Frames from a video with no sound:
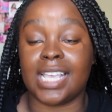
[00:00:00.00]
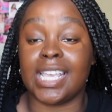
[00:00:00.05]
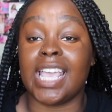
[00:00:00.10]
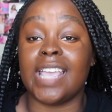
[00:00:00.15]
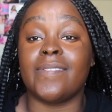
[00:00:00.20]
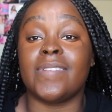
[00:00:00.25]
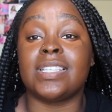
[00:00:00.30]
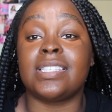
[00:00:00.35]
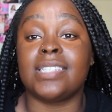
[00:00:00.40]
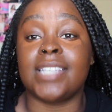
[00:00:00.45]
It
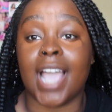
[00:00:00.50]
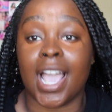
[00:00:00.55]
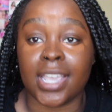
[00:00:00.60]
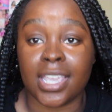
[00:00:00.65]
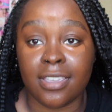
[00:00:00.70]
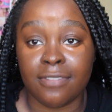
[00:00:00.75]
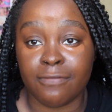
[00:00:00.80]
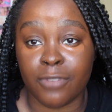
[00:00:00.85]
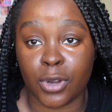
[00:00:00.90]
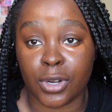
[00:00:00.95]
gave us
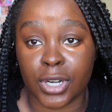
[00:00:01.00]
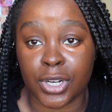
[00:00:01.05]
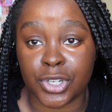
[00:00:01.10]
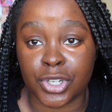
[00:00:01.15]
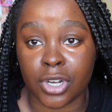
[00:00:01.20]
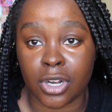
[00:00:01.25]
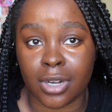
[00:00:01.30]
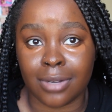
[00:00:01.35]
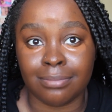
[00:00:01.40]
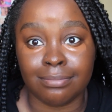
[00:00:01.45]
tacky
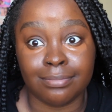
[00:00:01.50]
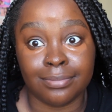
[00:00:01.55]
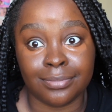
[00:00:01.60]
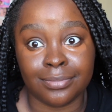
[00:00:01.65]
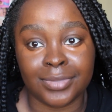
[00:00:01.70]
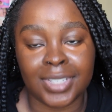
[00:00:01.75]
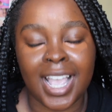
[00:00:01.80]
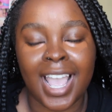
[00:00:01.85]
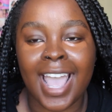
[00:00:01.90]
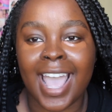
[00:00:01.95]
furniture
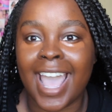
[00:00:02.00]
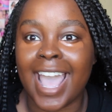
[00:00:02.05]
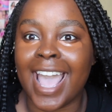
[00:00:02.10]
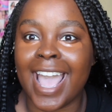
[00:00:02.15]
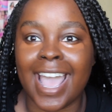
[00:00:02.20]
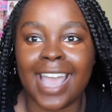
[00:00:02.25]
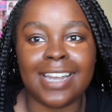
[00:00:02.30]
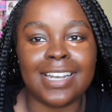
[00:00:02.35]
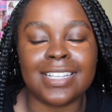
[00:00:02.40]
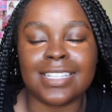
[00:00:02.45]

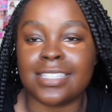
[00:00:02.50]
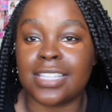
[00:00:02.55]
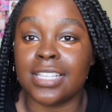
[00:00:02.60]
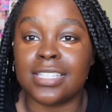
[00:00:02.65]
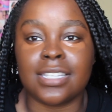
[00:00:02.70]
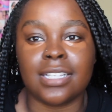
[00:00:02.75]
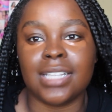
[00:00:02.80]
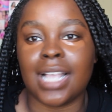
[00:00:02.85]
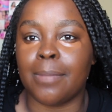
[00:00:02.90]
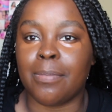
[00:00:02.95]
and the
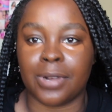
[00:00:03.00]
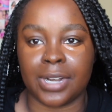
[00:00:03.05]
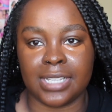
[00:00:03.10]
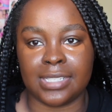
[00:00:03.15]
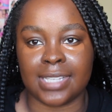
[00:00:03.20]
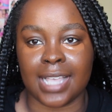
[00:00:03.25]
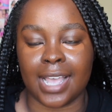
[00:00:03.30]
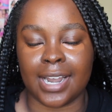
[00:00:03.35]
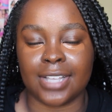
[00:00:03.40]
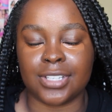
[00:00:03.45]
celebrity
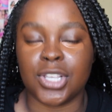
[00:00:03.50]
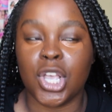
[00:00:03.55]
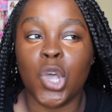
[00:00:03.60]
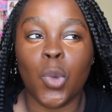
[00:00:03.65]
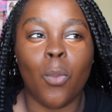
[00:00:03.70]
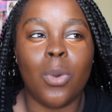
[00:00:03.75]
status,